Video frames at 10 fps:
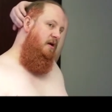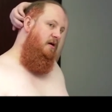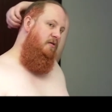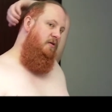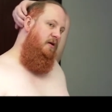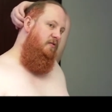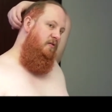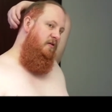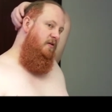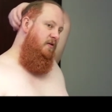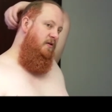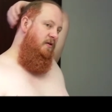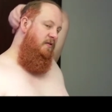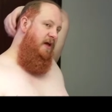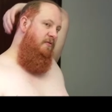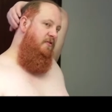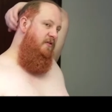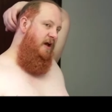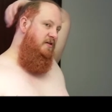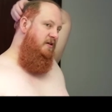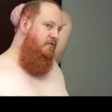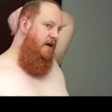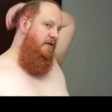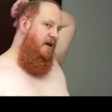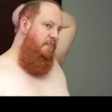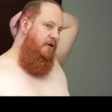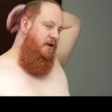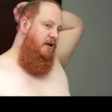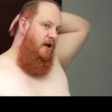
Oh, yes. That was actually rather epic.